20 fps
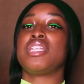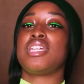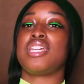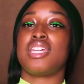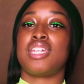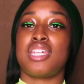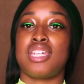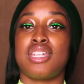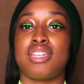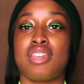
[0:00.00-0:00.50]

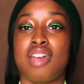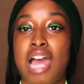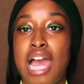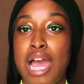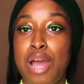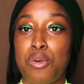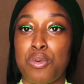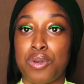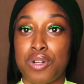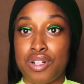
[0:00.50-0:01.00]
in
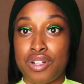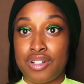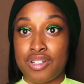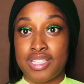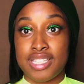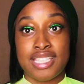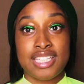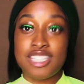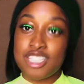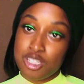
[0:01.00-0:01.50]
our
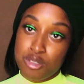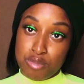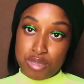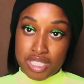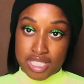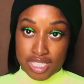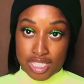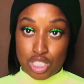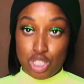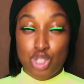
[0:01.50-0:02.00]
system
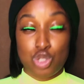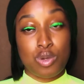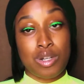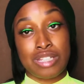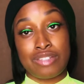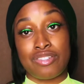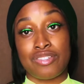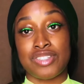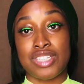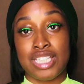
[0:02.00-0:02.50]
since
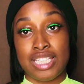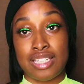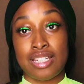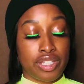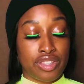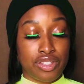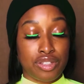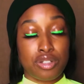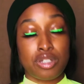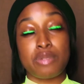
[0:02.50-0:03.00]
2015.
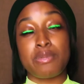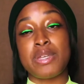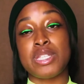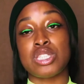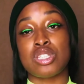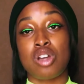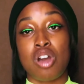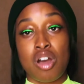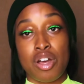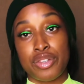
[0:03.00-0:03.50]
Ethereum has
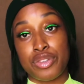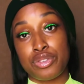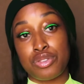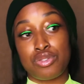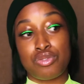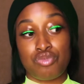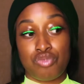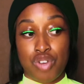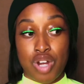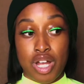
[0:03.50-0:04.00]
gone
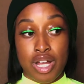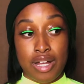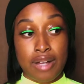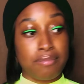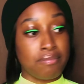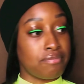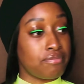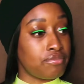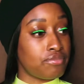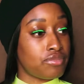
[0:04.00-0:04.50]

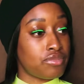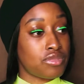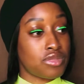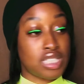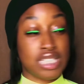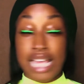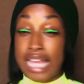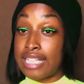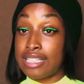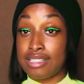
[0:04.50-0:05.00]
from
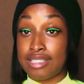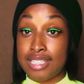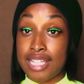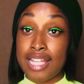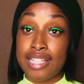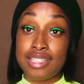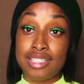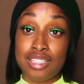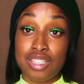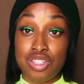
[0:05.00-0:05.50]
10
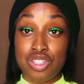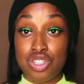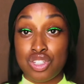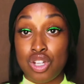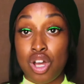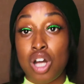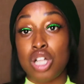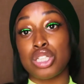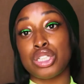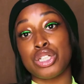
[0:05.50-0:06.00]
cents to the
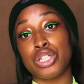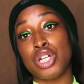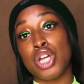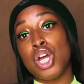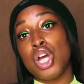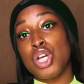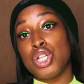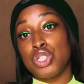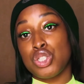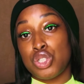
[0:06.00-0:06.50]
dollar
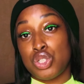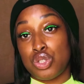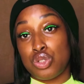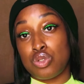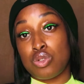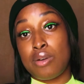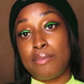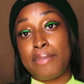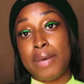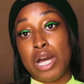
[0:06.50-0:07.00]
to
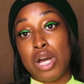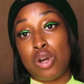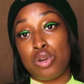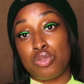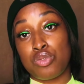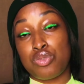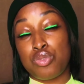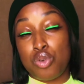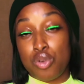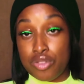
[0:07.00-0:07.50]
about
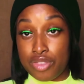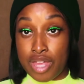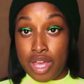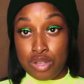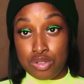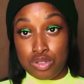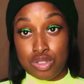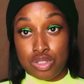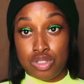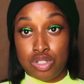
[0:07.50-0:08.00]

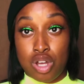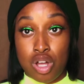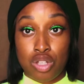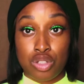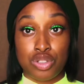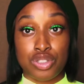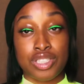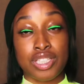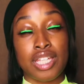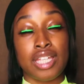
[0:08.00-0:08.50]

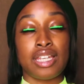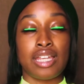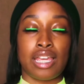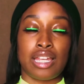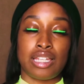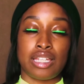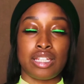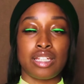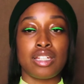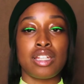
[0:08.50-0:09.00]
$4,000
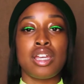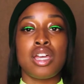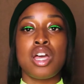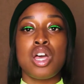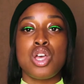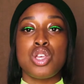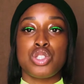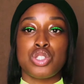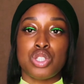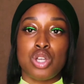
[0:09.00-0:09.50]
Canadian.
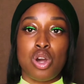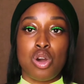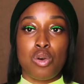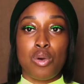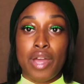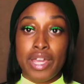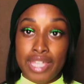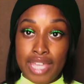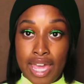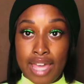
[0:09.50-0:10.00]
So
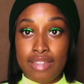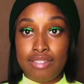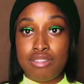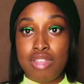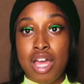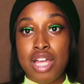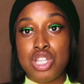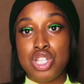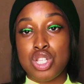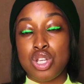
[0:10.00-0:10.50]
again,
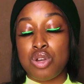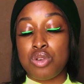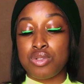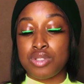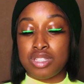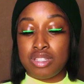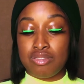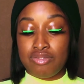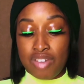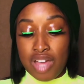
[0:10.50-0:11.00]
that shows
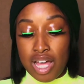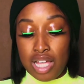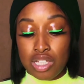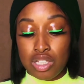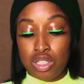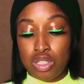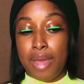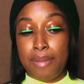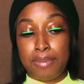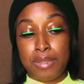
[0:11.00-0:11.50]
the value
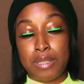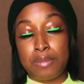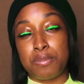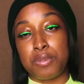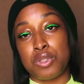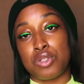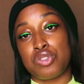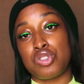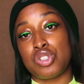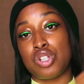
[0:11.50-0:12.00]
that people
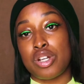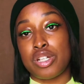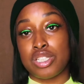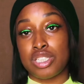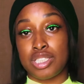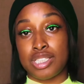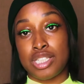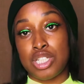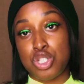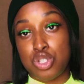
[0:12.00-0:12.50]
have started
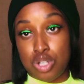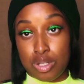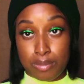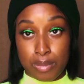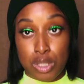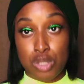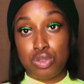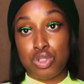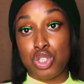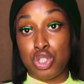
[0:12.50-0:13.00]
to
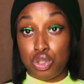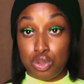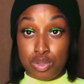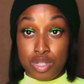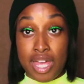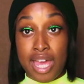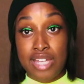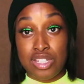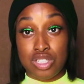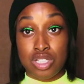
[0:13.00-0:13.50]
attribute to
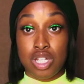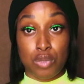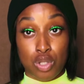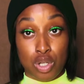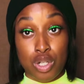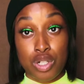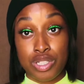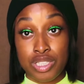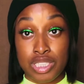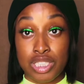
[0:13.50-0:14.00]
that
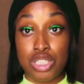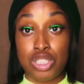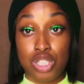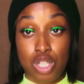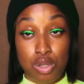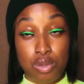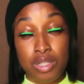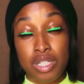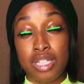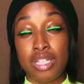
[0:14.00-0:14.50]
currency
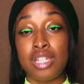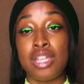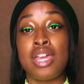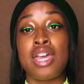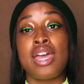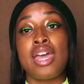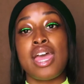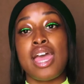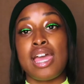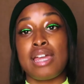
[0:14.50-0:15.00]
token,
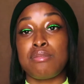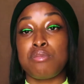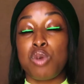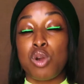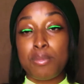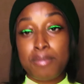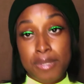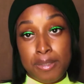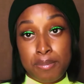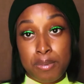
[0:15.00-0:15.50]
and more
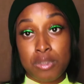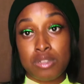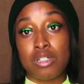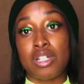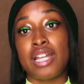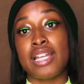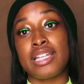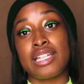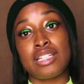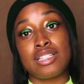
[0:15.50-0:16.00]
people are
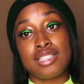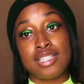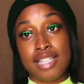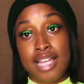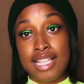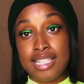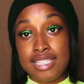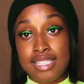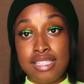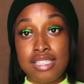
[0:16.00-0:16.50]
getting into that
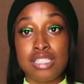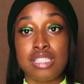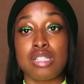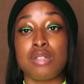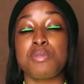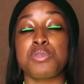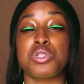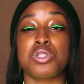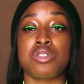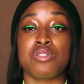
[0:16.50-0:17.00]
system,
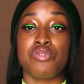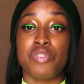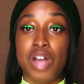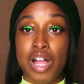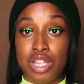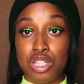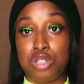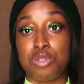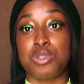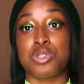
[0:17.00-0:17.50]
so the
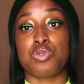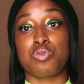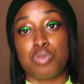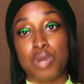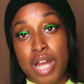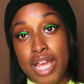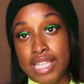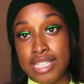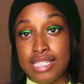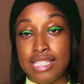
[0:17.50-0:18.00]
value is
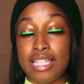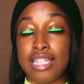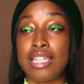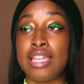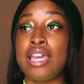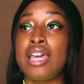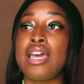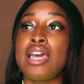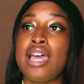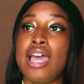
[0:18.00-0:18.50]
rising.
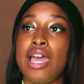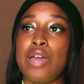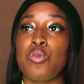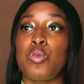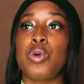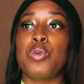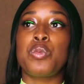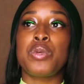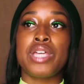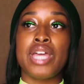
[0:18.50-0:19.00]
And
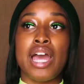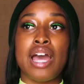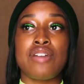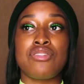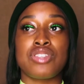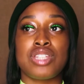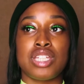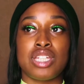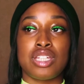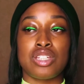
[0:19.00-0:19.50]
when we have
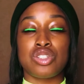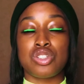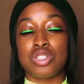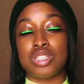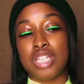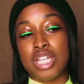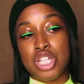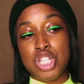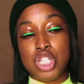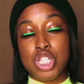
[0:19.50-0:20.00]
the
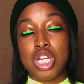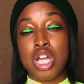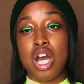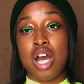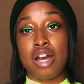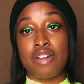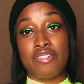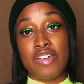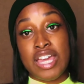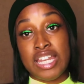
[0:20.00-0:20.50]
intersection
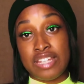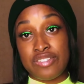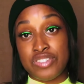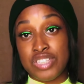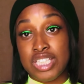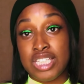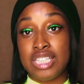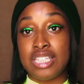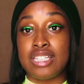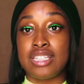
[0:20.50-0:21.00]
of
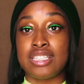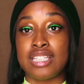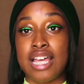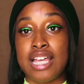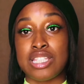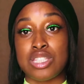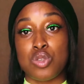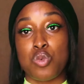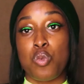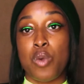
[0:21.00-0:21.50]
NFTs
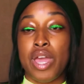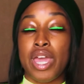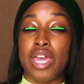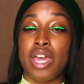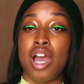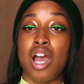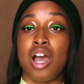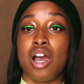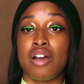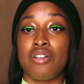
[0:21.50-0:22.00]
as a way
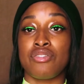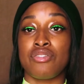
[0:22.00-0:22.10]
of